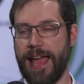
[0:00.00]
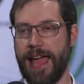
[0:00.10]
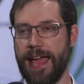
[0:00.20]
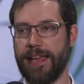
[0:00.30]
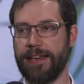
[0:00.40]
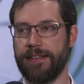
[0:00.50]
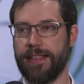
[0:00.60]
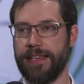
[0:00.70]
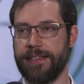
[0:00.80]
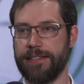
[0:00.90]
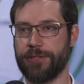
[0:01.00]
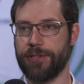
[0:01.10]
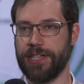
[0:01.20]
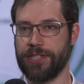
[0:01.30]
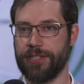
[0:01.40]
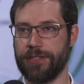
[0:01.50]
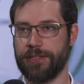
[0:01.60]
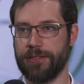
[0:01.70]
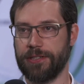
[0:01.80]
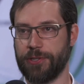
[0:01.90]
And the
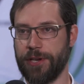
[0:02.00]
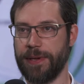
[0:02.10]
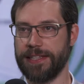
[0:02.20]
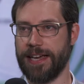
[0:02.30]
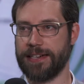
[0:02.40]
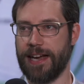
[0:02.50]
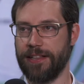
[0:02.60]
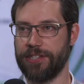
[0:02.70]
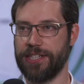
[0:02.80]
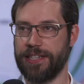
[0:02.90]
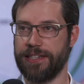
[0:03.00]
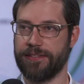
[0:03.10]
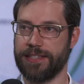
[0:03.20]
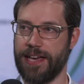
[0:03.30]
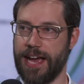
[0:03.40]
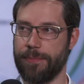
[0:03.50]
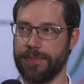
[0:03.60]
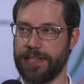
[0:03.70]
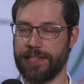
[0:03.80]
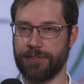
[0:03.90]
traditional streaming technology at the time,
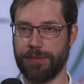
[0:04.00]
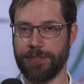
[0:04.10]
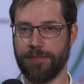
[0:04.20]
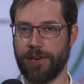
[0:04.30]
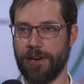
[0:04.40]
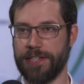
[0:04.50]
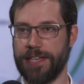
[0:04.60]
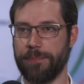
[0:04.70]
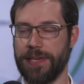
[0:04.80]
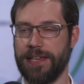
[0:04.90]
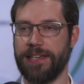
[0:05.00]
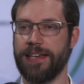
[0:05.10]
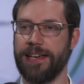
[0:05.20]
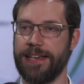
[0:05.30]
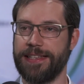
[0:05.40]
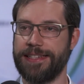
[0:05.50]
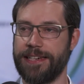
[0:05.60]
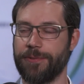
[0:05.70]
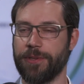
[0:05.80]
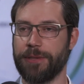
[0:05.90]
sending streams over RTMP,
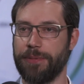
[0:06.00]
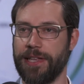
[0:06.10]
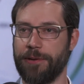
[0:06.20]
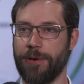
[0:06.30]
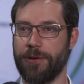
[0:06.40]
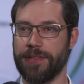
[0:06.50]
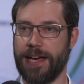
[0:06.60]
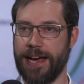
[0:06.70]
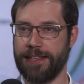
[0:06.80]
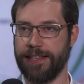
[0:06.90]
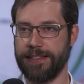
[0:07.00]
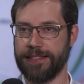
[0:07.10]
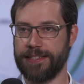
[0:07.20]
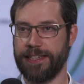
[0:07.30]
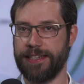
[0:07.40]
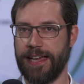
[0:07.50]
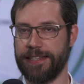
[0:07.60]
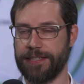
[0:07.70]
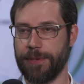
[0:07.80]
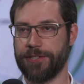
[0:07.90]
didn't really play well with the high latency
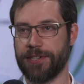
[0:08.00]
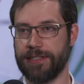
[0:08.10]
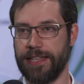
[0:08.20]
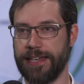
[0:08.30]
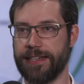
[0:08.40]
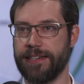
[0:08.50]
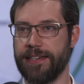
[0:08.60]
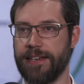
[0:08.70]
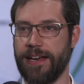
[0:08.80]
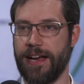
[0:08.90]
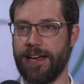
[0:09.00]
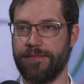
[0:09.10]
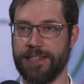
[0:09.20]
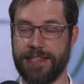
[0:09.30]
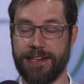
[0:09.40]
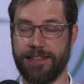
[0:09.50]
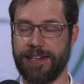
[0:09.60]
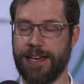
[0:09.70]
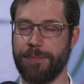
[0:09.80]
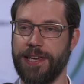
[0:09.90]
asymmetric link of the satellite
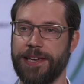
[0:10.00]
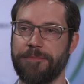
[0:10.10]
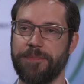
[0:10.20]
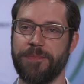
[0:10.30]
IP.